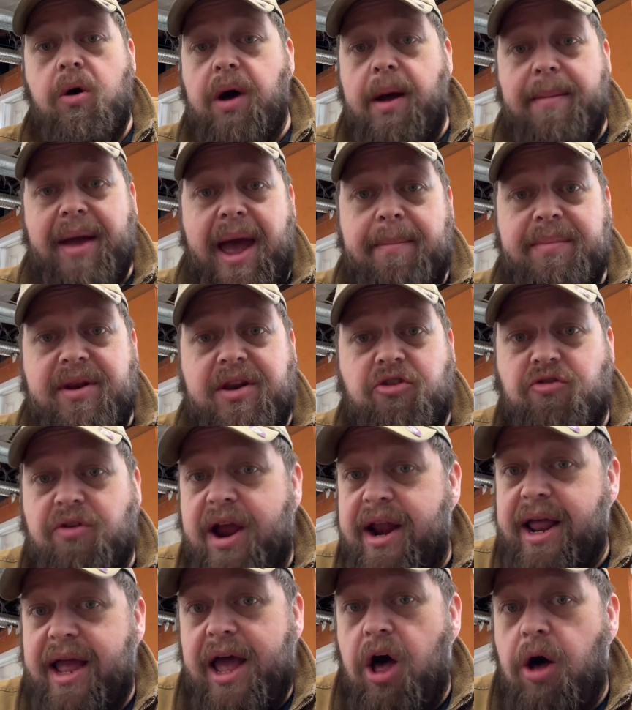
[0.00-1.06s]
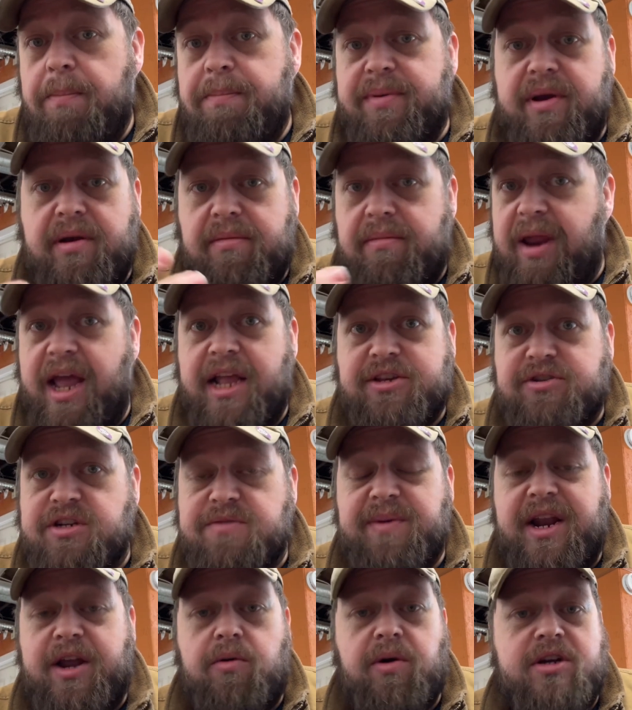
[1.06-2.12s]
I'm happy to try to help and answer as
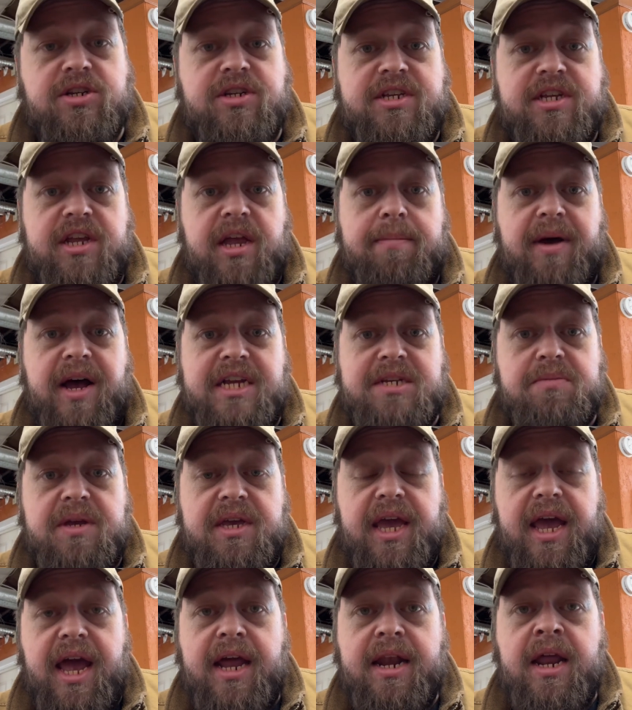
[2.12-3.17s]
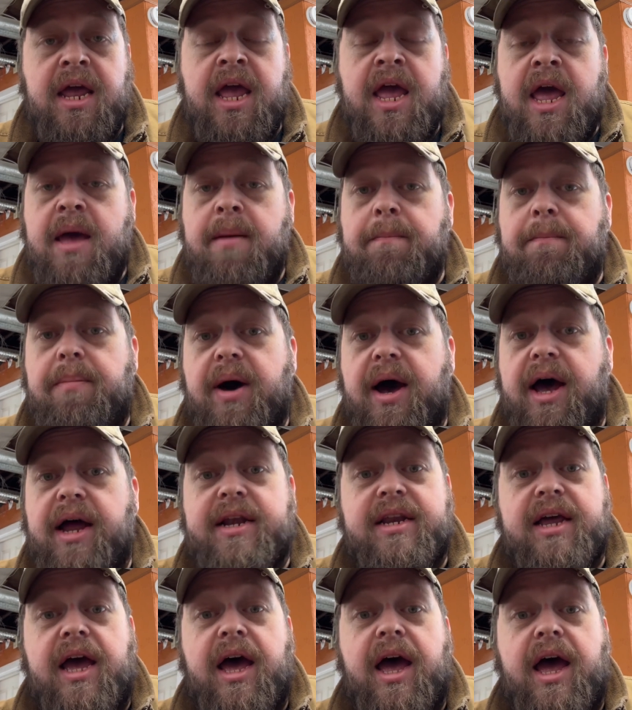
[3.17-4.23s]
many questions as I possibly can.
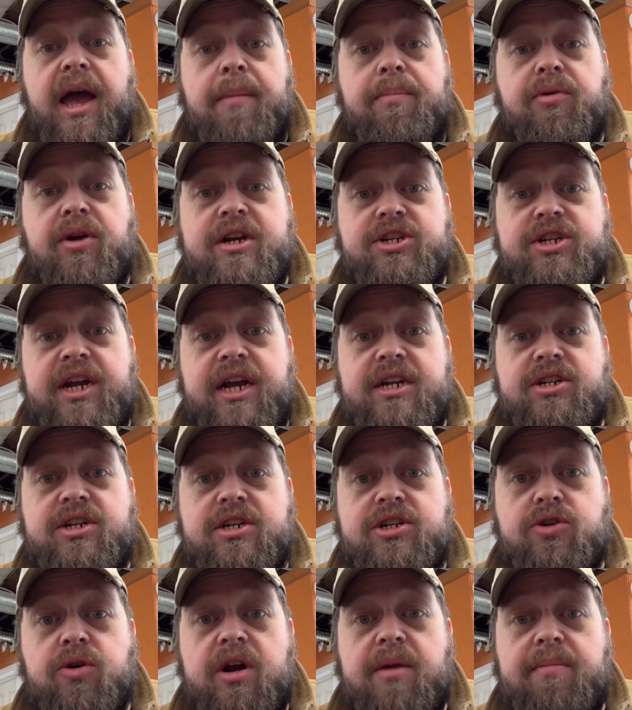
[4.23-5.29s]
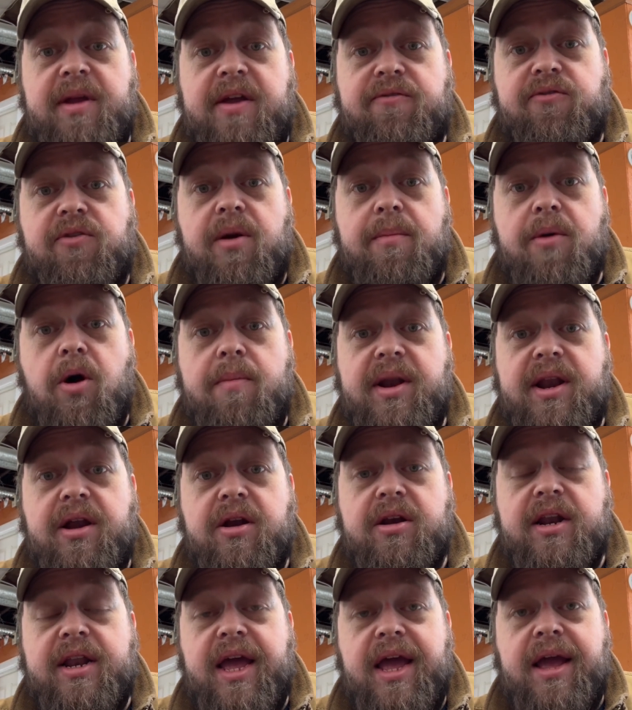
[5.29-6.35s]
But I appreciate you joining me for a moment here
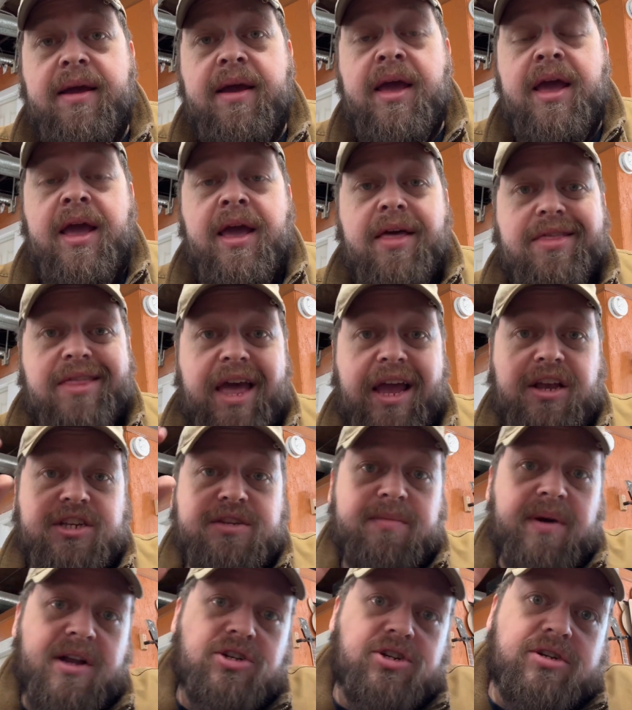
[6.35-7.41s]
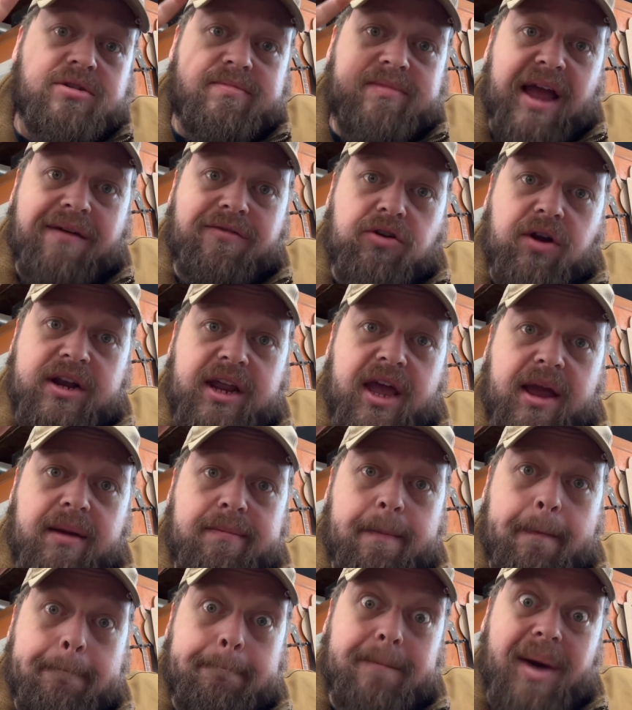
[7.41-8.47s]
today. Thank you so much. Have a great day.
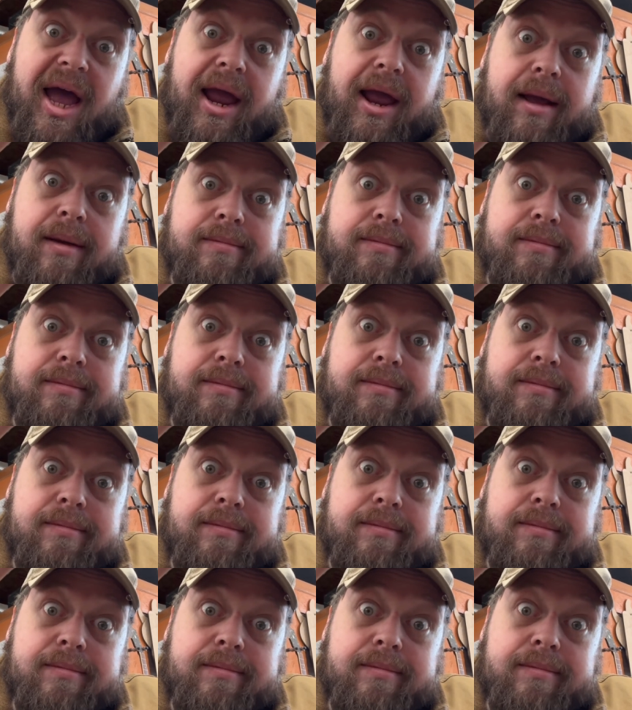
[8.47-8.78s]
Bye.